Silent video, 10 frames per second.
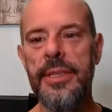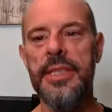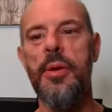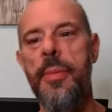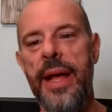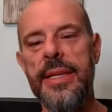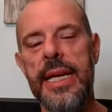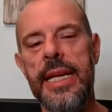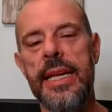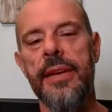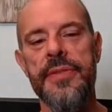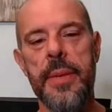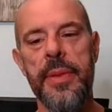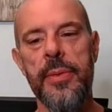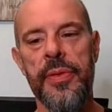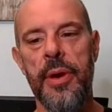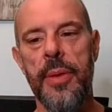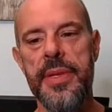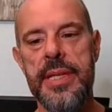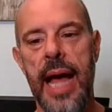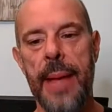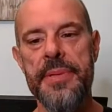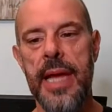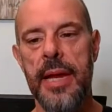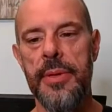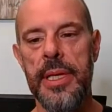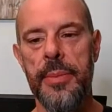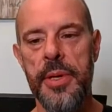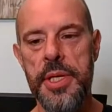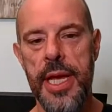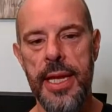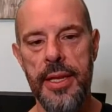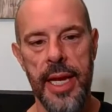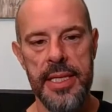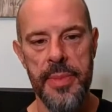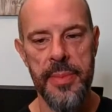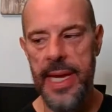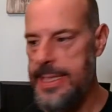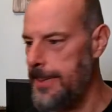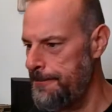Looks like we're about done. If somebody would throw up the stops, I'd really appreciate it. You guys have been amazing.